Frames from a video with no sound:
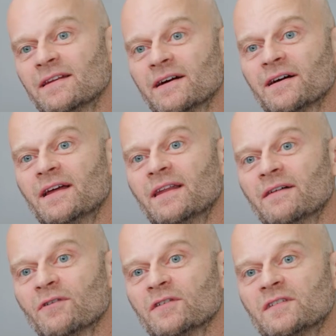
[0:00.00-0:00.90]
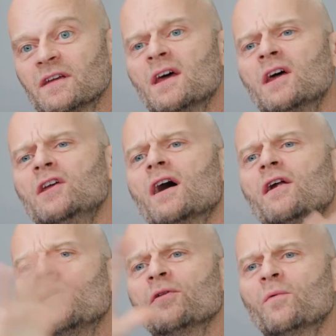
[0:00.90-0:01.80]
there in that verse. You got
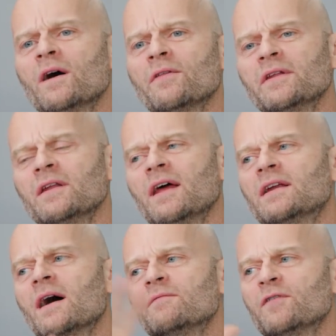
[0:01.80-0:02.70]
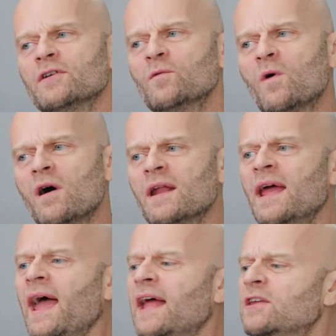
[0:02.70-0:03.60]
all the wealth and comfort you want,
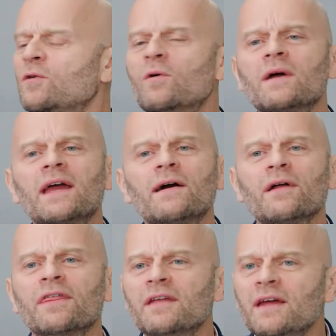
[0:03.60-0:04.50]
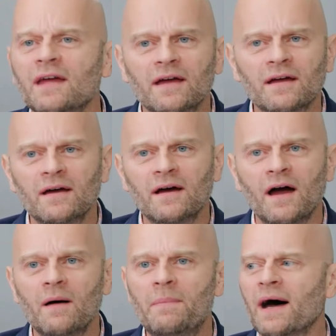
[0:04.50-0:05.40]
and you don't care a thing
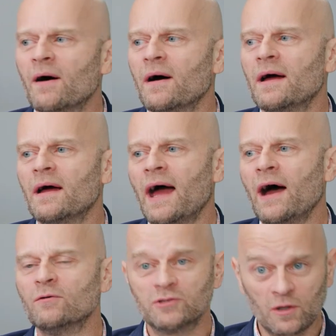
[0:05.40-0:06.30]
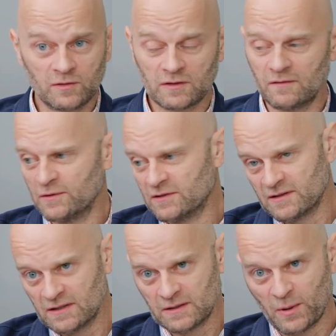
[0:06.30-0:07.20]
about how Joseph, which
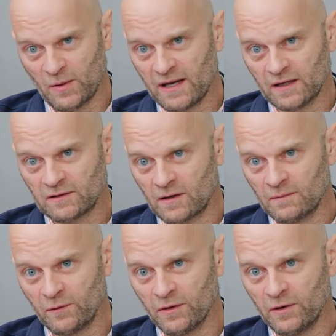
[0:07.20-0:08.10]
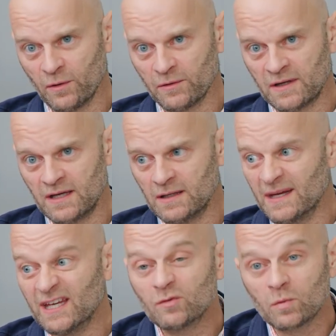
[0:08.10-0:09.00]
is this poetic term for the northern kingdom,
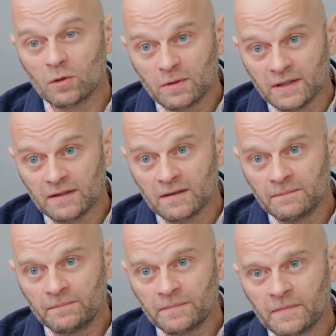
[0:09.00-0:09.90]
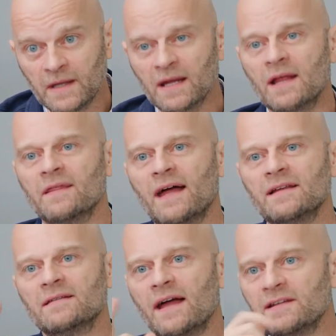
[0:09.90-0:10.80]
is ruined. I mean,
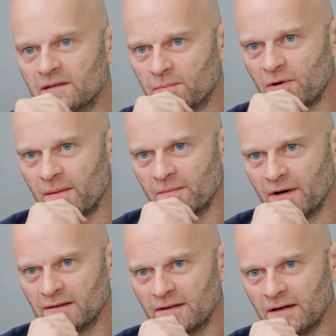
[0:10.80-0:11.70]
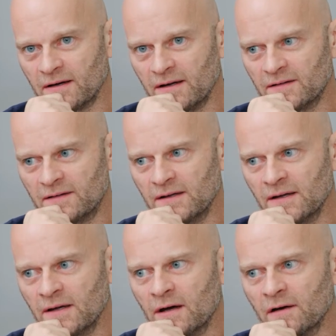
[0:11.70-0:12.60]
that's the problem right there. Right. It's the
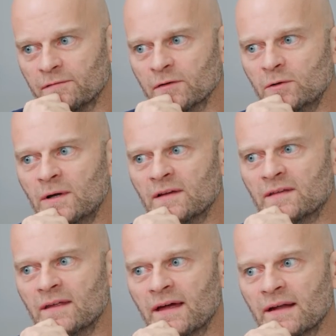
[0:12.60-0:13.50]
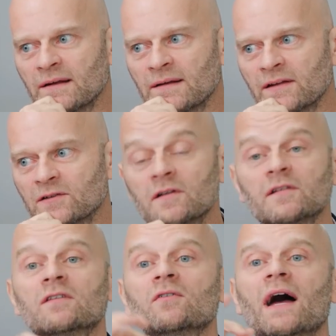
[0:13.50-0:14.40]
affluence that turns
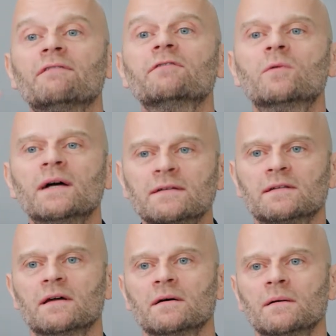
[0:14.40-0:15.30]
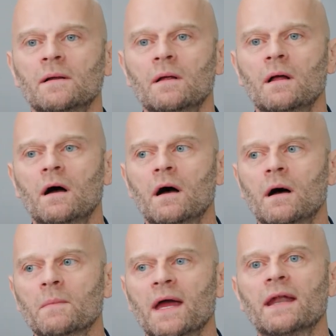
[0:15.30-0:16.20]
into affluenza,
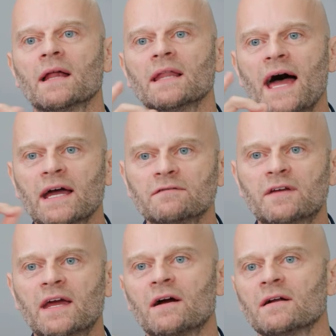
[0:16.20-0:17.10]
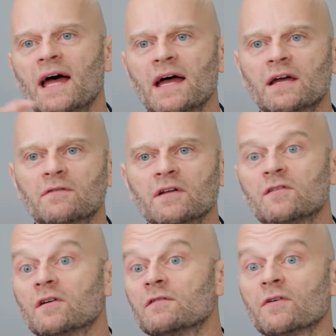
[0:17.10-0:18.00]
and a lack of care, a lack of
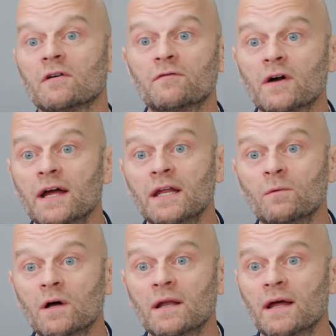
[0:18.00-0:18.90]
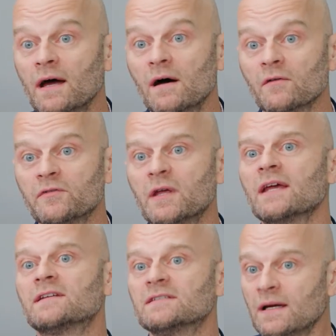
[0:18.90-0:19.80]
concern for anyone else
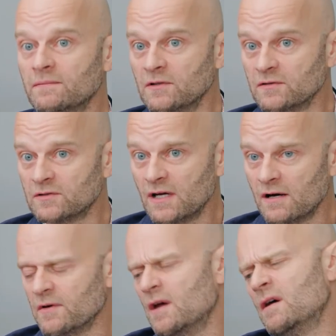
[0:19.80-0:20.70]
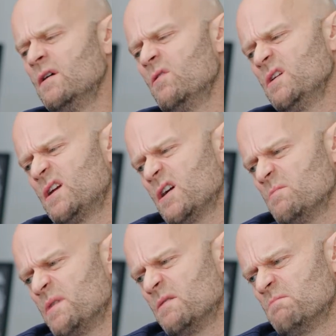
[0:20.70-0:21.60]
except yourself. Right. I only care
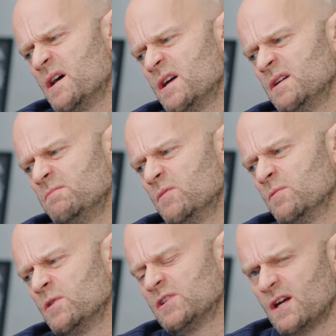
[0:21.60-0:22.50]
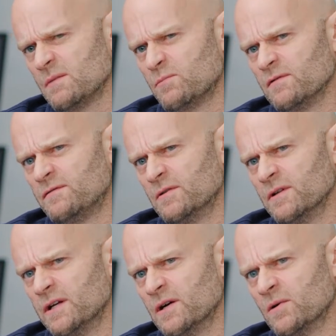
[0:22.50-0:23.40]
about my stock
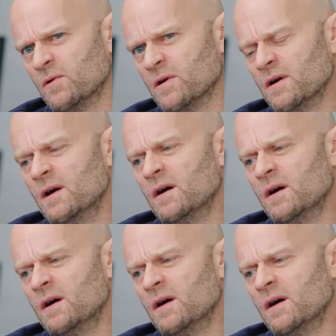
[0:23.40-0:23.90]
portfolio or